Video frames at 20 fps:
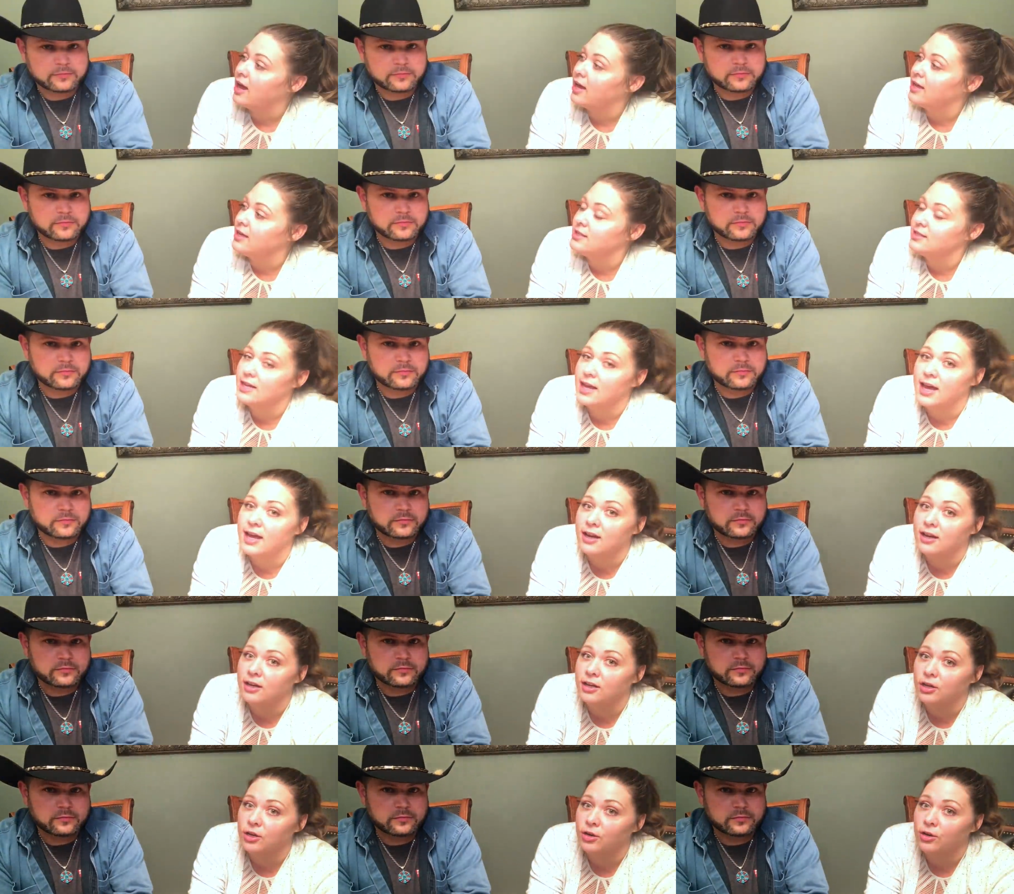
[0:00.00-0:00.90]
Speaker 1: he's had
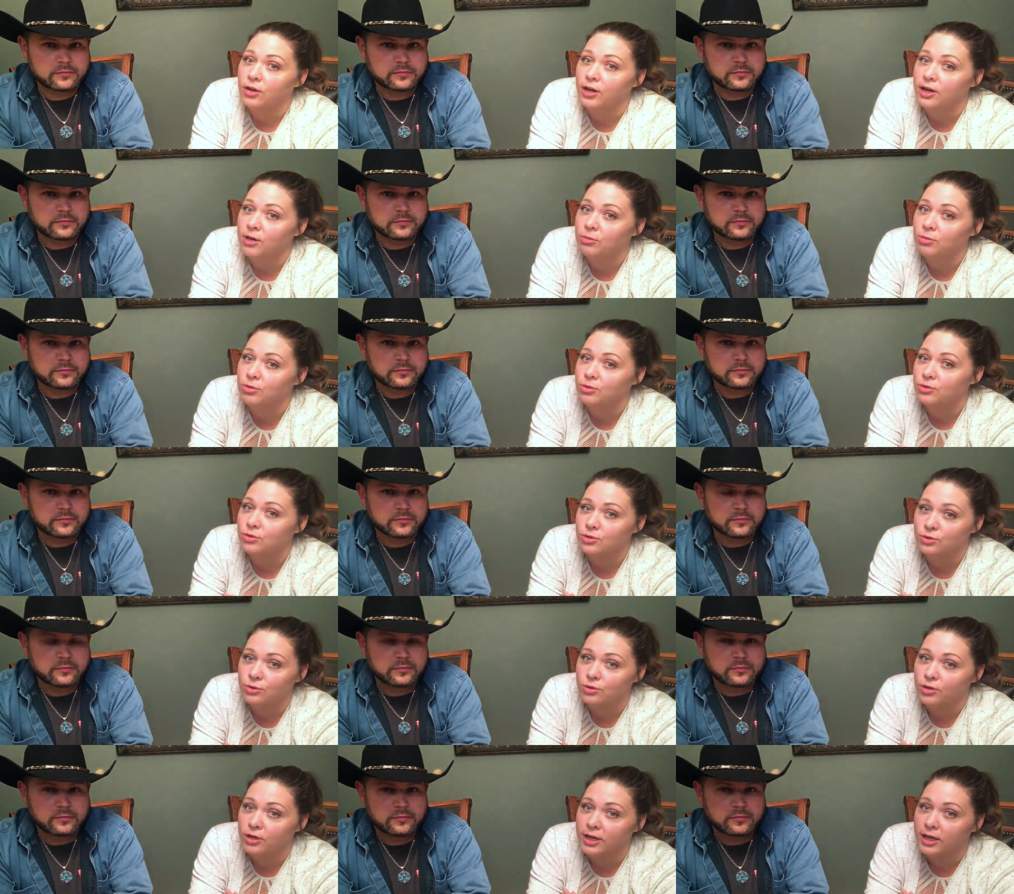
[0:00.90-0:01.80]
an incredible
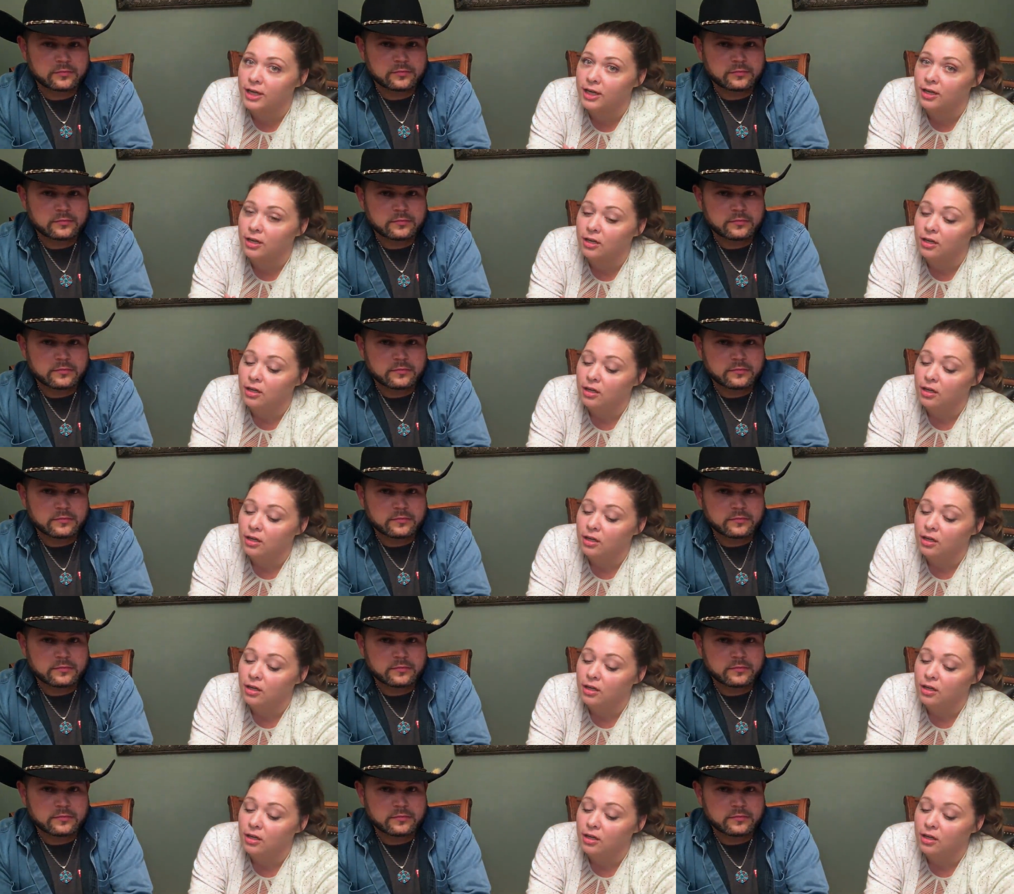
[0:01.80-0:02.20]
story.